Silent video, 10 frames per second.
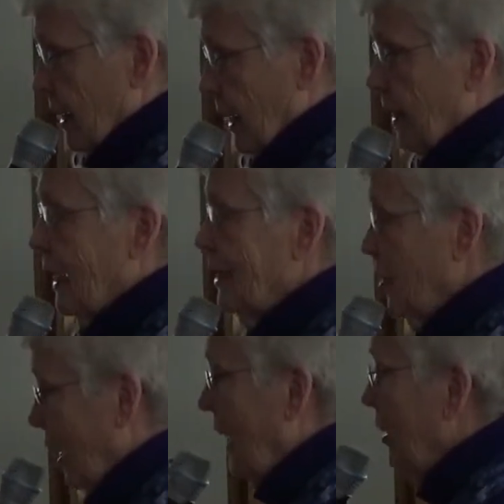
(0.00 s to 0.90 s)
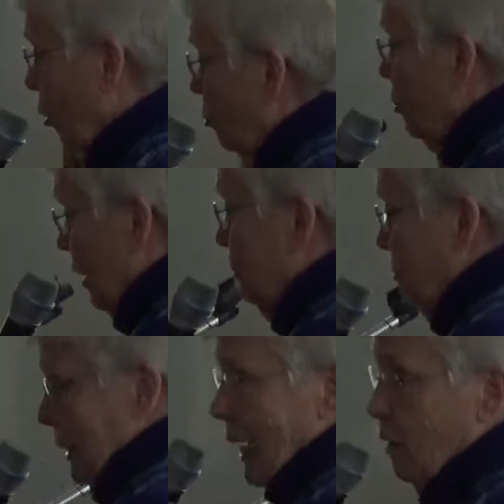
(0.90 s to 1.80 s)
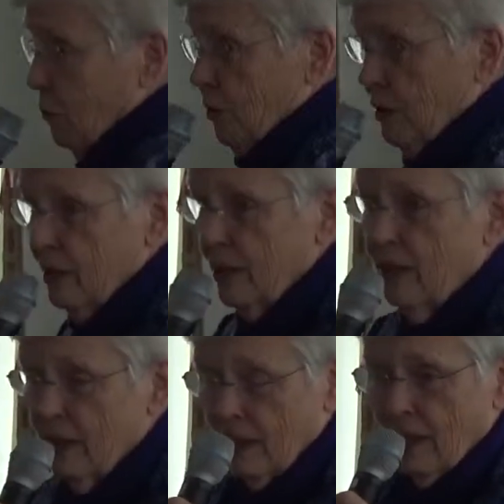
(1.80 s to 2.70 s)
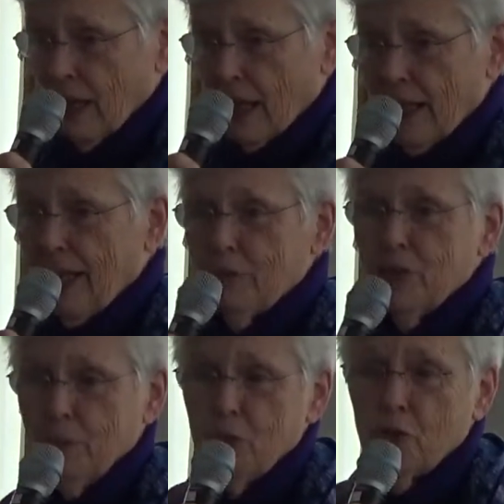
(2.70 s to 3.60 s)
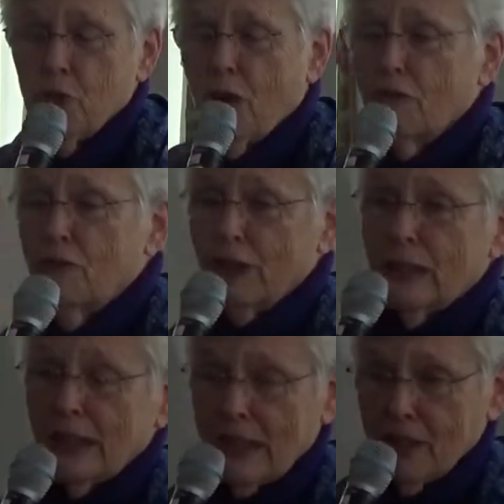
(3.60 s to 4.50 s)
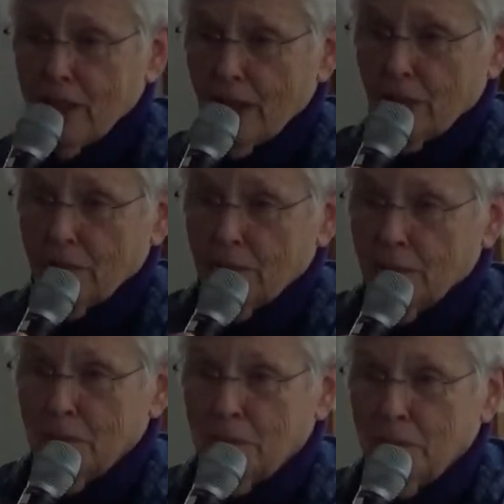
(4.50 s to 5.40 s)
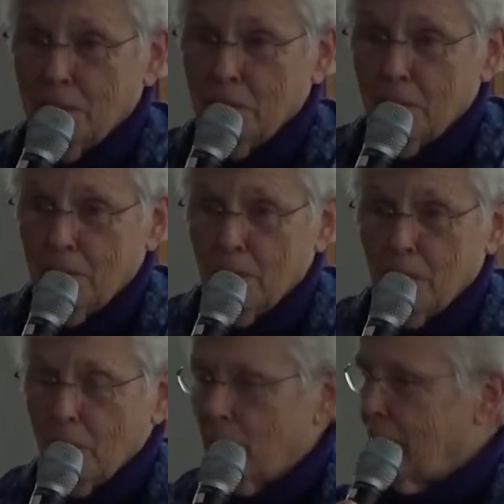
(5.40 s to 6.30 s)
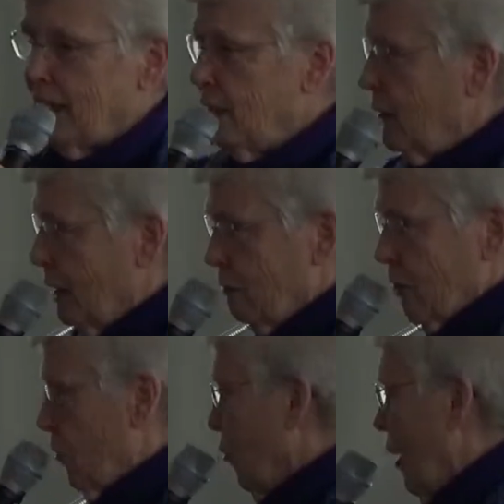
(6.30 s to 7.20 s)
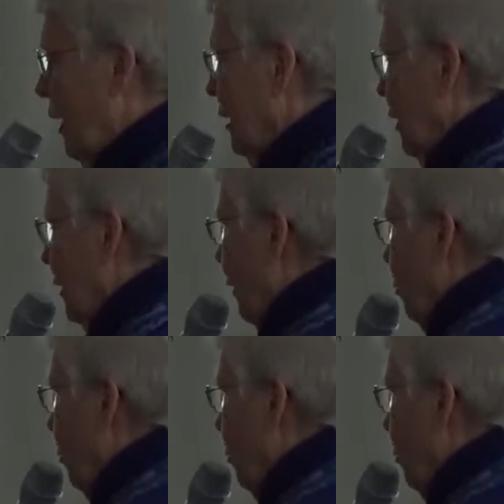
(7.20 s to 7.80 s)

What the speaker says: And I know deep down I have some strong feelings there. But I never thought they